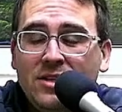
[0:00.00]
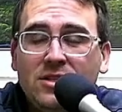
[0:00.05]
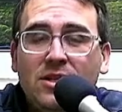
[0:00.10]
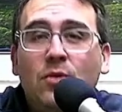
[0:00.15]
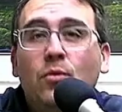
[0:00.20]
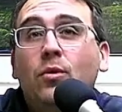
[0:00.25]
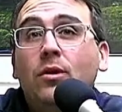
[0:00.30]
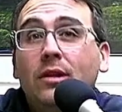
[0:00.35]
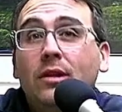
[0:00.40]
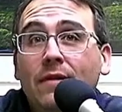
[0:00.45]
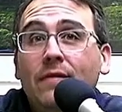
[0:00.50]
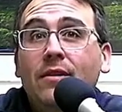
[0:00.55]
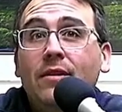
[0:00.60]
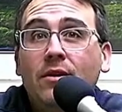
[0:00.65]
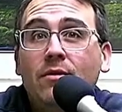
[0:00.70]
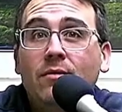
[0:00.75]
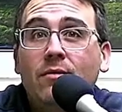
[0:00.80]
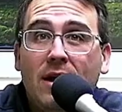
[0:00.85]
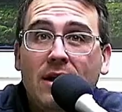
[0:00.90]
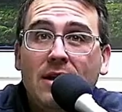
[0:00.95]
that we're living
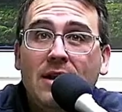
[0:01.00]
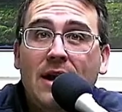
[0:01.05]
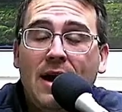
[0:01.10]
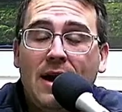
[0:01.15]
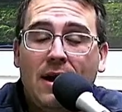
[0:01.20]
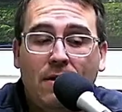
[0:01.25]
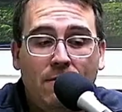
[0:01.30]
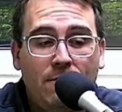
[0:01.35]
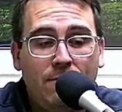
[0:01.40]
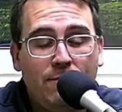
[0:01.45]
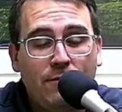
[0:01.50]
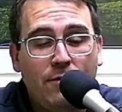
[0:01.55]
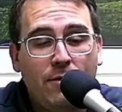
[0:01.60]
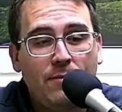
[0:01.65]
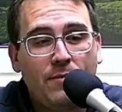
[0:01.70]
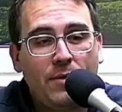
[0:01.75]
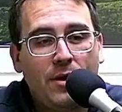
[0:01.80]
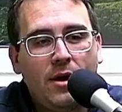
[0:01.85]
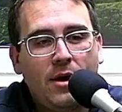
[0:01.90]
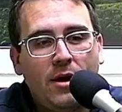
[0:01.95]
in right now,
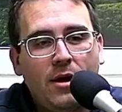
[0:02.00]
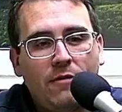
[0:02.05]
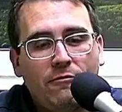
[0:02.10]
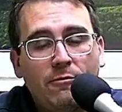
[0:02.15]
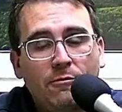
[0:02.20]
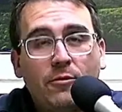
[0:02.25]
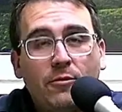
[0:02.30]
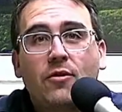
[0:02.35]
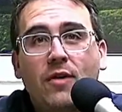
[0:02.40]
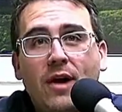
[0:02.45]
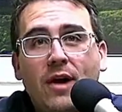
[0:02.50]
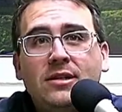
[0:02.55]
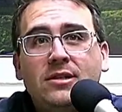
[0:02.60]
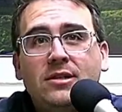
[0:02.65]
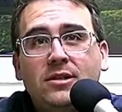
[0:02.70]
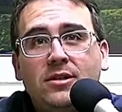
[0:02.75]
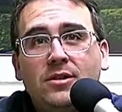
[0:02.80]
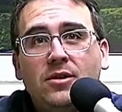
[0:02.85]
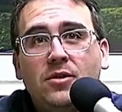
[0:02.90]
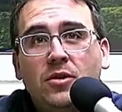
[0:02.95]
from from
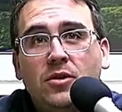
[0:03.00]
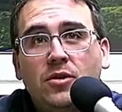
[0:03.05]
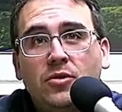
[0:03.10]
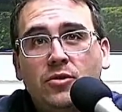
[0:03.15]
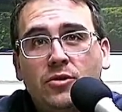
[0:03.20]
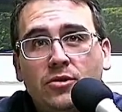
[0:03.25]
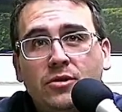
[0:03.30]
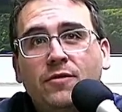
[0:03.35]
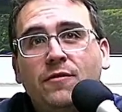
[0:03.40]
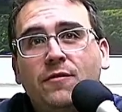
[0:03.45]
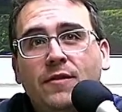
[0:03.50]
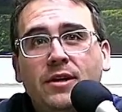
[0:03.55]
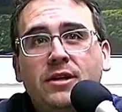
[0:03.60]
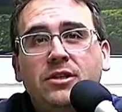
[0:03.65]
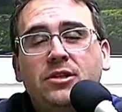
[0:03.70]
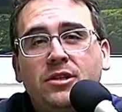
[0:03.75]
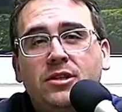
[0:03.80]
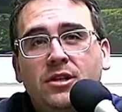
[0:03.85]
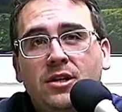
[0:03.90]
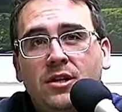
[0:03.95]
Christ's
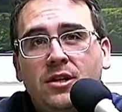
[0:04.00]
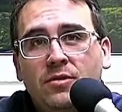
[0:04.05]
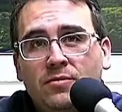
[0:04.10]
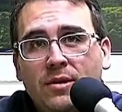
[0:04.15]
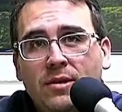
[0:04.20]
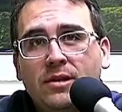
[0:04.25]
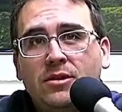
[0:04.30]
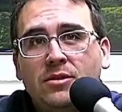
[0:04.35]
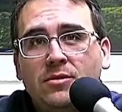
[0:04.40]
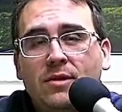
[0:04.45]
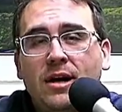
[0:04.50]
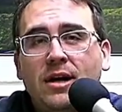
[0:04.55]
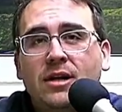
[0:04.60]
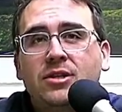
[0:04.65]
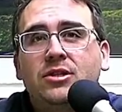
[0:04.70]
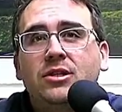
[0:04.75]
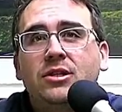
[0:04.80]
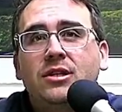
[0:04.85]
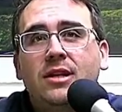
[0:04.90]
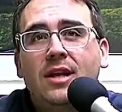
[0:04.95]
crucifixion and
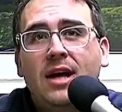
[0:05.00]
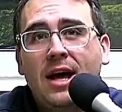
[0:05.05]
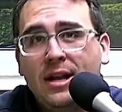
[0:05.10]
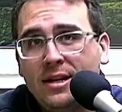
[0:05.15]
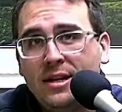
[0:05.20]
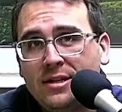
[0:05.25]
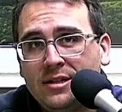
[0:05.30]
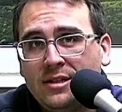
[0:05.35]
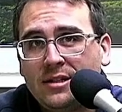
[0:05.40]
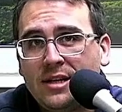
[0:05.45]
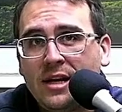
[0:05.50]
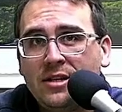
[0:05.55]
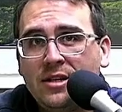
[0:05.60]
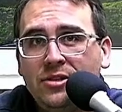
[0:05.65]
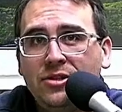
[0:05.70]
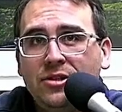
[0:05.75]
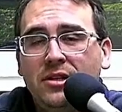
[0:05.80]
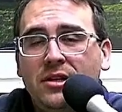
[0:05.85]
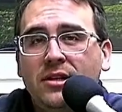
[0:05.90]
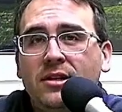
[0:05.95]
resurrection and
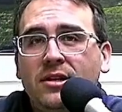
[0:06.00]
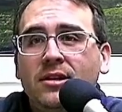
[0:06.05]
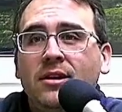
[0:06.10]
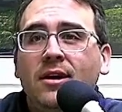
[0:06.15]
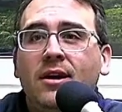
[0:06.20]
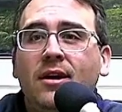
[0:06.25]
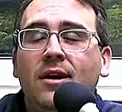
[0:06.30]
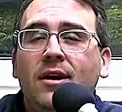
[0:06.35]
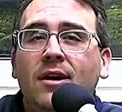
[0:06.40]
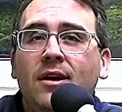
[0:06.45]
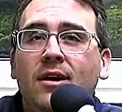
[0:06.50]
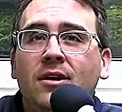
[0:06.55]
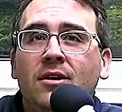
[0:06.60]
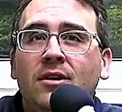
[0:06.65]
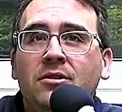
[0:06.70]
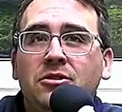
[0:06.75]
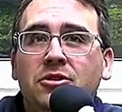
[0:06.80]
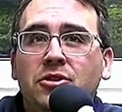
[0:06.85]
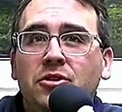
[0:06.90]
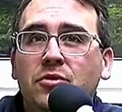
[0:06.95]
ascension
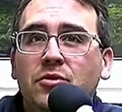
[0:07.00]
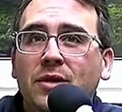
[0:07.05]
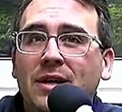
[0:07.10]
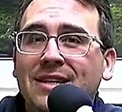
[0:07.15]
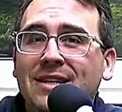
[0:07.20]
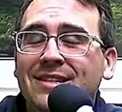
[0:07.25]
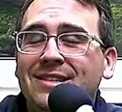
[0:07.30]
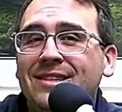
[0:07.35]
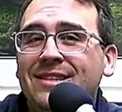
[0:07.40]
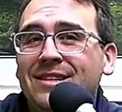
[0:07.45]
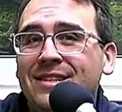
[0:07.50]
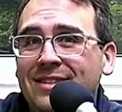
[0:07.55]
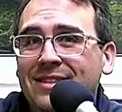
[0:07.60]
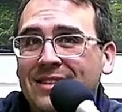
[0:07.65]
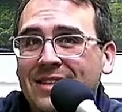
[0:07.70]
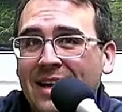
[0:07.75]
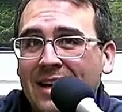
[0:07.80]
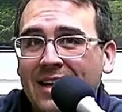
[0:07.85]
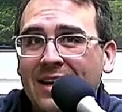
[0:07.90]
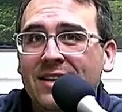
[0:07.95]
to his
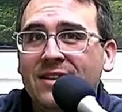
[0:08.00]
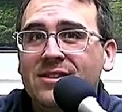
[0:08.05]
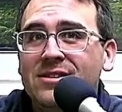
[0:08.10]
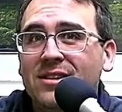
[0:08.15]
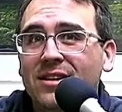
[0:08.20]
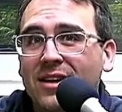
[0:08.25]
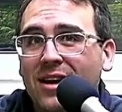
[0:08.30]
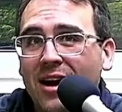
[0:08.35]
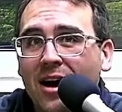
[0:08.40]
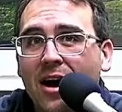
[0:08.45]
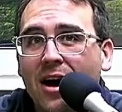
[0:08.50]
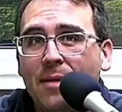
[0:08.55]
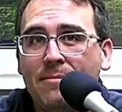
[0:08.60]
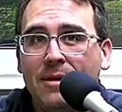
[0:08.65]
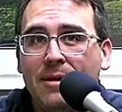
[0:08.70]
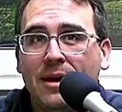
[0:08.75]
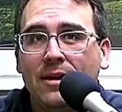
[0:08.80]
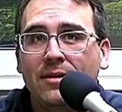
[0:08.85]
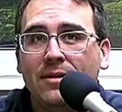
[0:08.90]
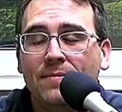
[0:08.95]
second
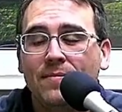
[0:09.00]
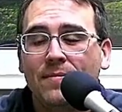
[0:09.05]
coming.